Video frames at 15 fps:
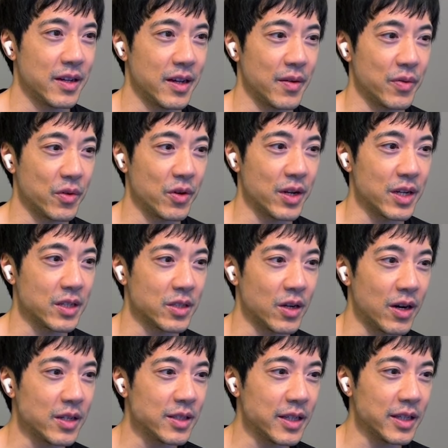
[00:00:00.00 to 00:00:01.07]
I'm throwing it as
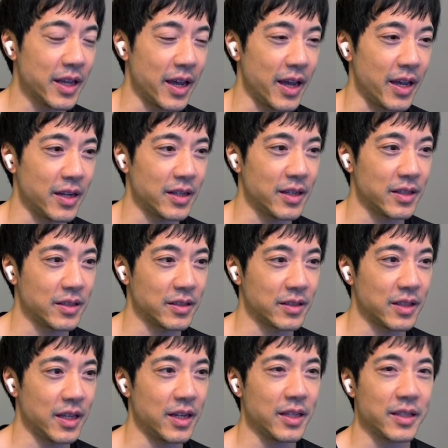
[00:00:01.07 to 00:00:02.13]
hard as I can
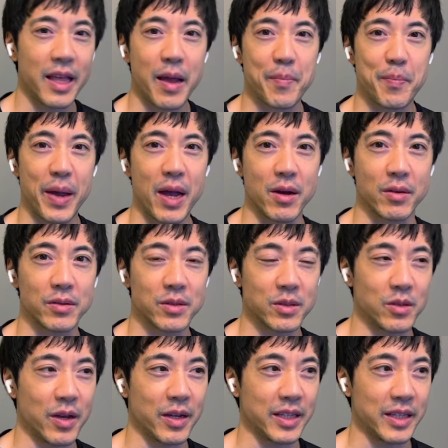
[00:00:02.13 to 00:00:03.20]
and getting that bounce
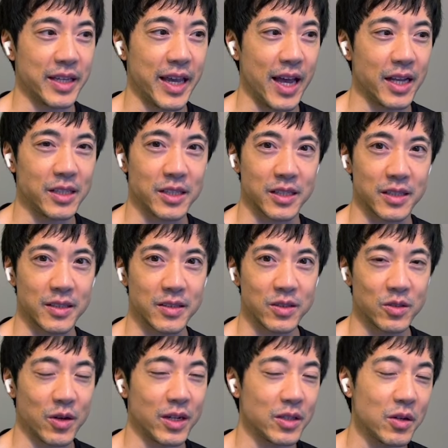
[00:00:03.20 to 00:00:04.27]
so I can catch it.
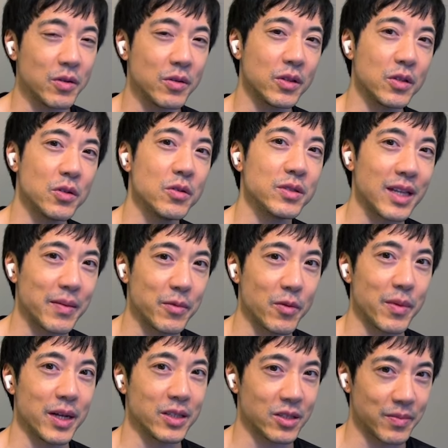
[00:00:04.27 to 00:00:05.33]
So I don't lose that
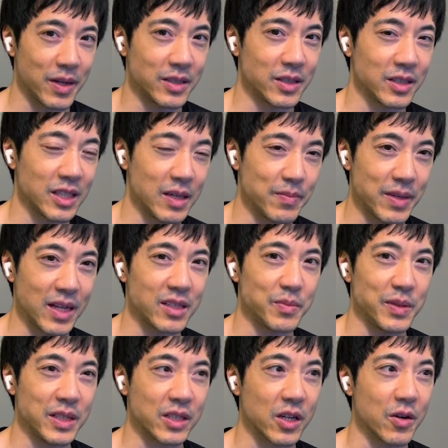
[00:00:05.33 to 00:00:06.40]
momentum. I just keep that
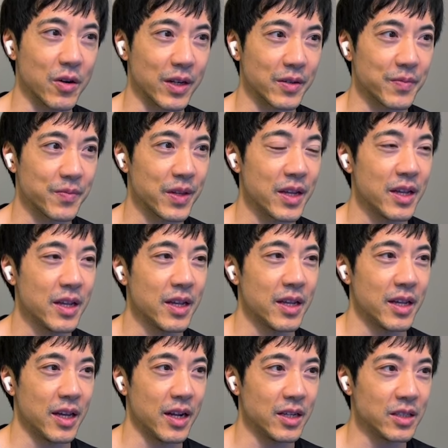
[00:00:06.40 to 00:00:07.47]
speed going.
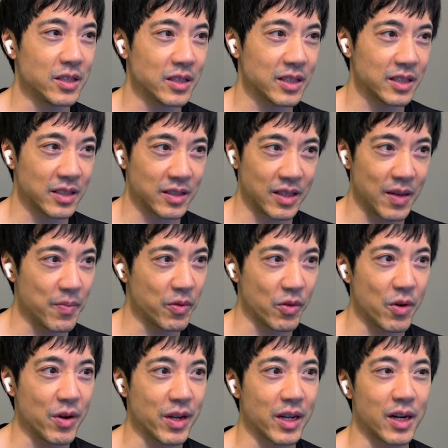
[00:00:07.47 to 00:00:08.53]
And I just keep
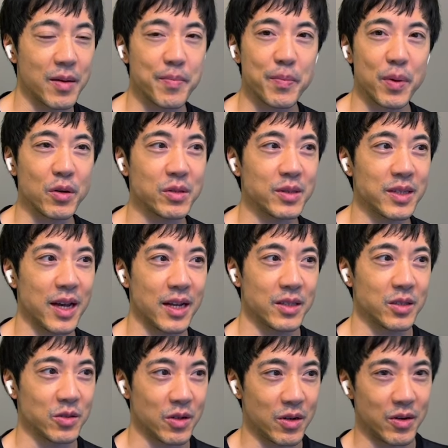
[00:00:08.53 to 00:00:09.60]
throwing it on both sides.
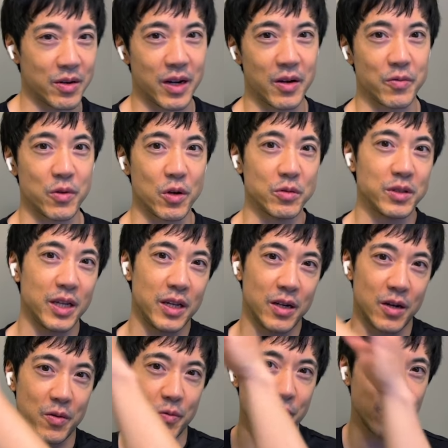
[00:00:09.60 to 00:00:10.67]
So I rotate
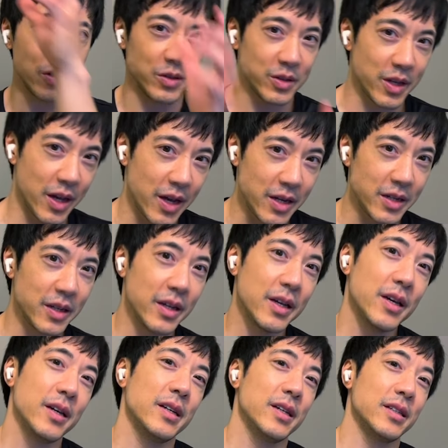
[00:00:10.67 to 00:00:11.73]
on one side
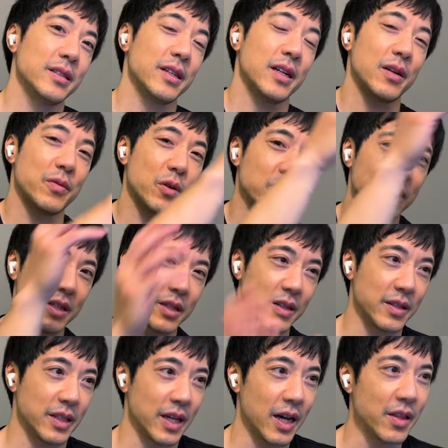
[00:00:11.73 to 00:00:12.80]
and then I rotate
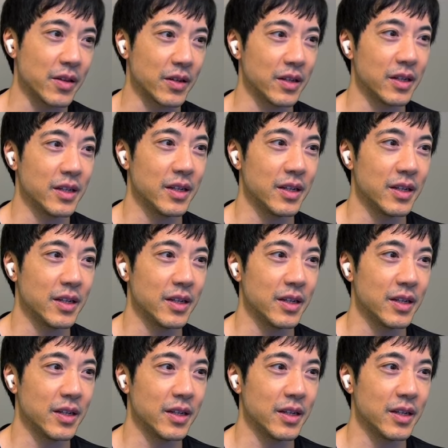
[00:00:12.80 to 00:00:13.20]
on the other.